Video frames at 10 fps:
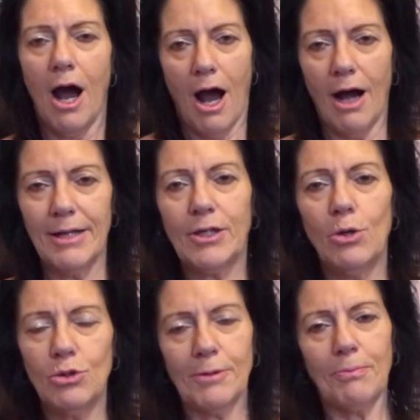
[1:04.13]
I
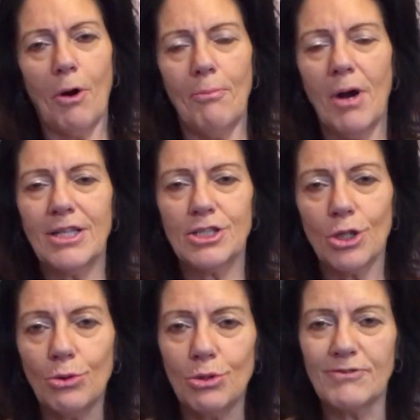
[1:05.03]
called upon my
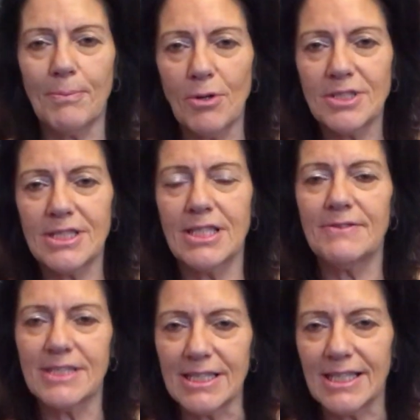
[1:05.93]
tools for
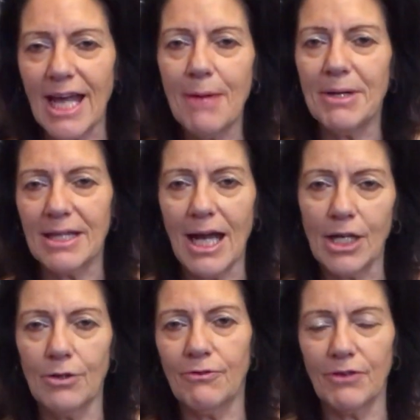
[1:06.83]
positivity to get me in that
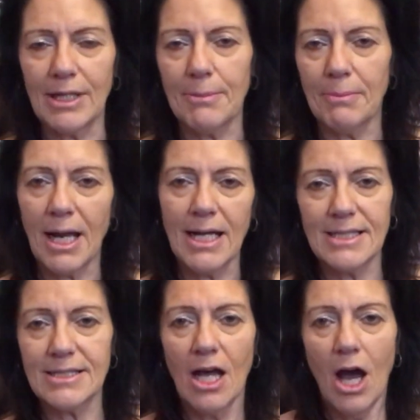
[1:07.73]
good feeling
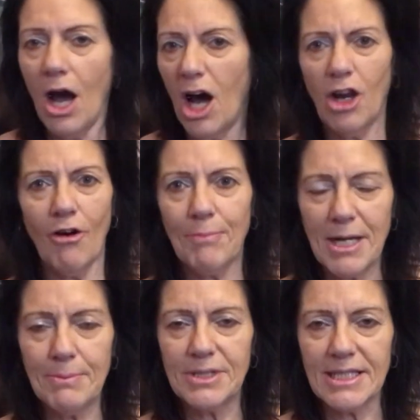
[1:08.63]
place. A lot of
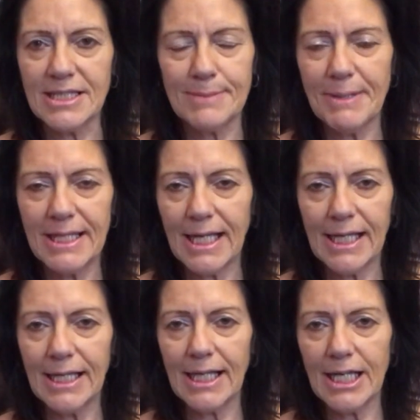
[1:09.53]
people didn't speak
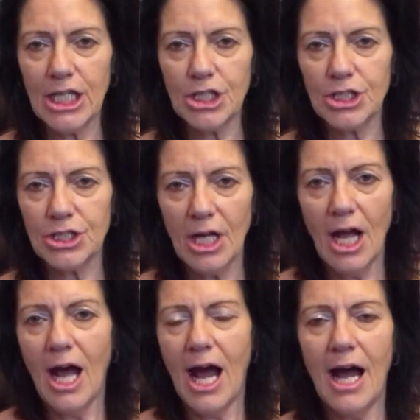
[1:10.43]
English
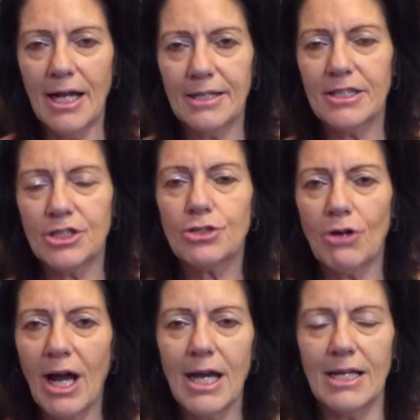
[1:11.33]
and the
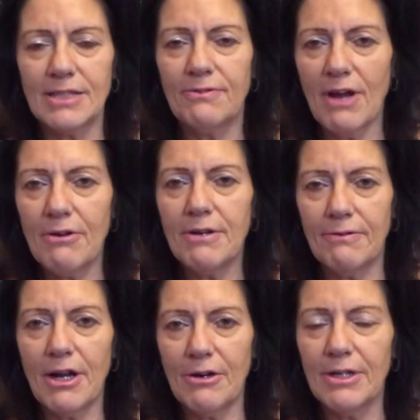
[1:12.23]
trail is very,
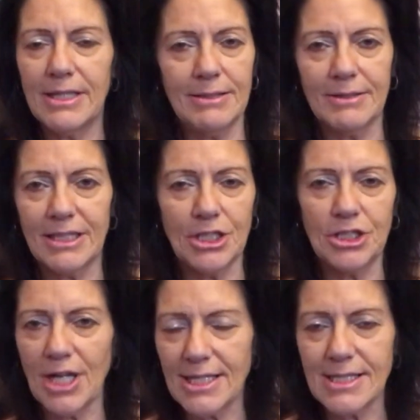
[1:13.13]
very
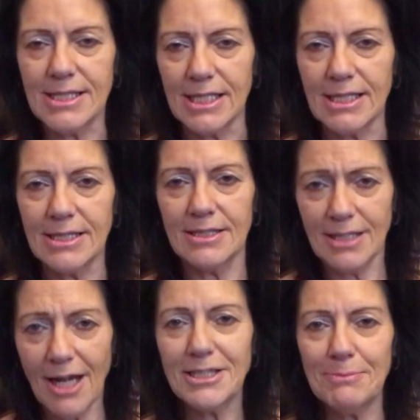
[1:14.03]
congested. So
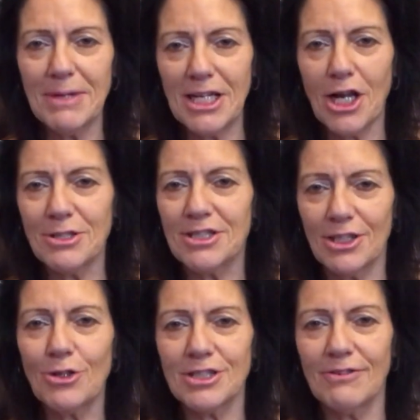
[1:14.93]
I did meet
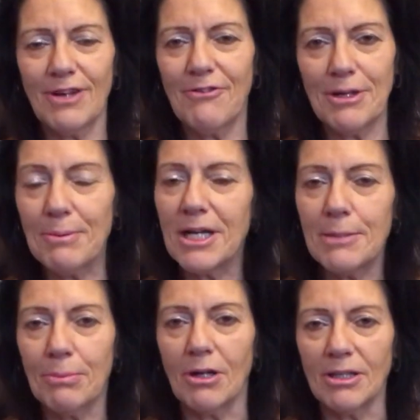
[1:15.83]
lots of lovely
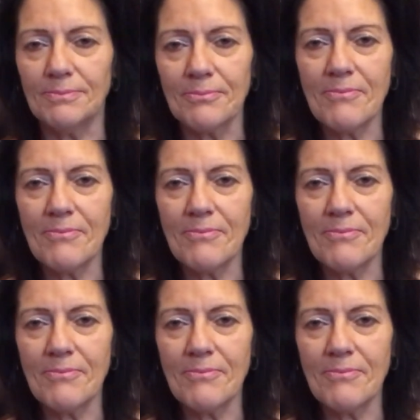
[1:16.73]
people.